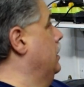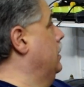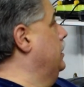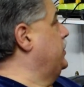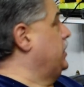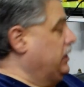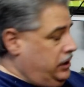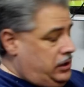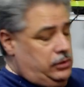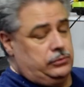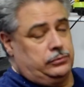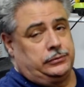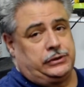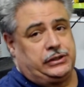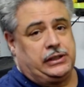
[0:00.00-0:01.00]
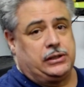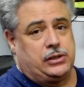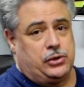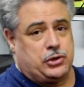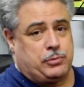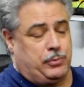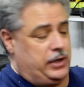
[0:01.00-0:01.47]

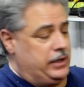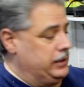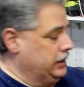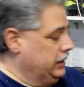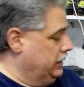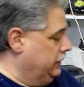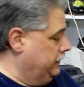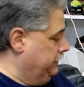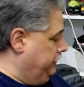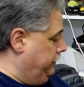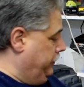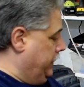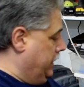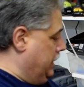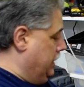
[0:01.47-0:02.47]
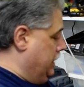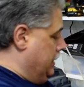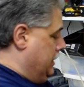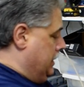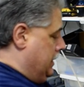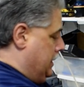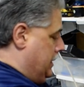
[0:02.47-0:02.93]
silicone spray on here.
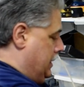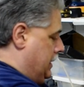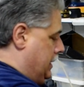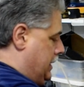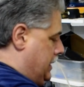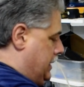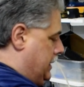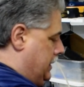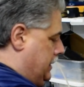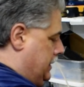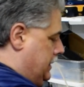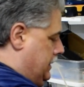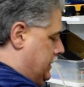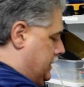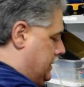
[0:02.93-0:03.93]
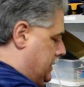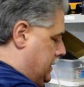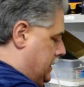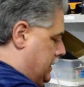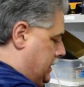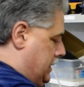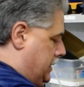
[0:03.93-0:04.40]
And
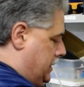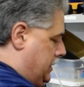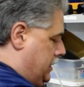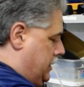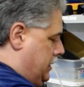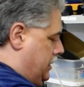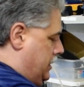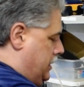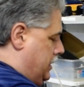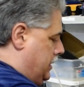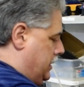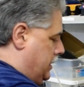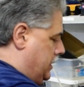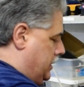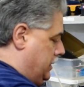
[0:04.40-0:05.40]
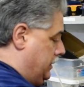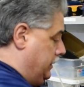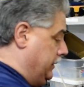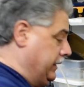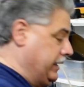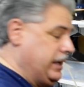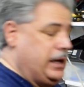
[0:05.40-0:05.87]

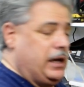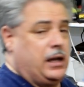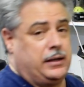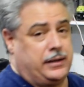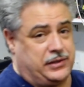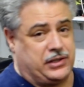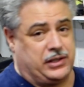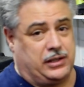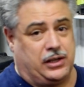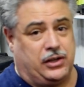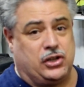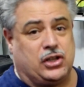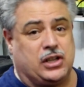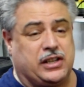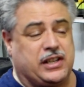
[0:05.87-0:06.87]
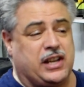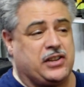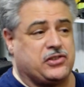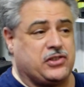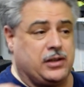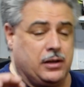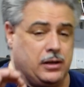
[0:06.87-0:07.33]
the
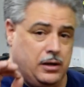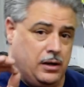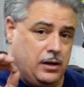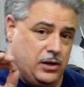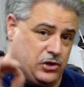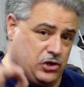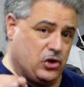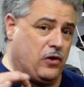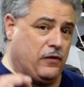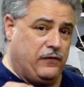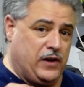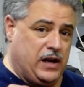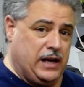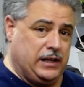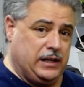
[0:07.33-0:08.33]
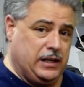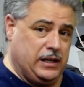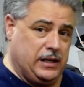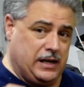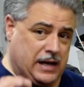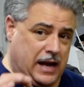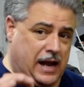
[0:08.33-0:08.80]
dust is so fine
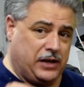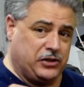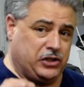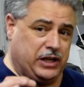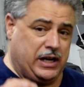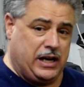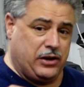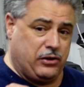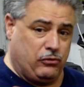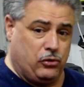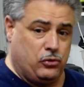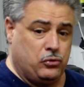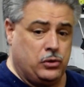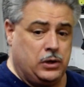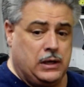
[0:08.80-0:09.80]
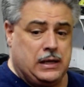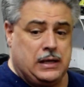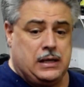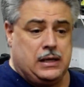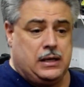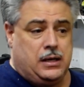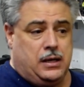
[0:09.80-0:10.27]
here, it actually got through.
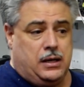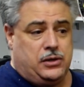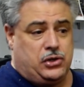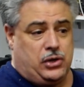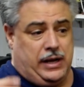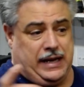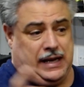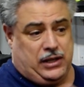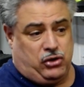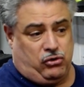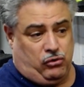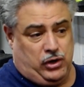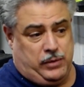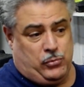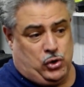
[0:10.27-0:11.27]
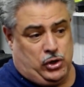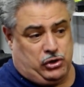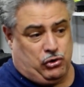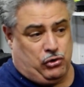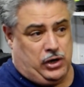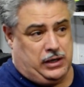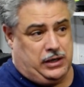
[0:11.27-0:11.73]
So I got 3 more
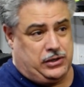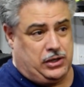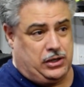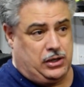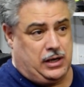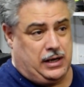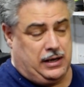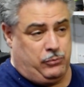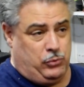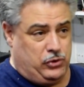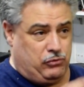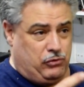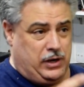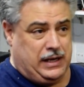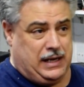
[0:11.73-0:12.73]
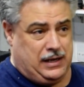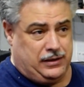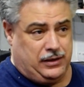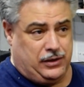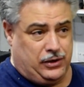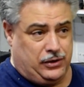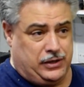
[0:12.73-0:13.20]
trucks that I was running out
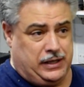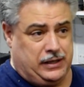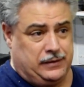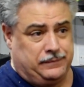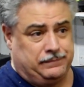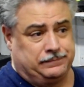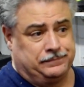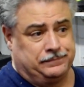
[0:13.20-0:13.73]
in the dirt here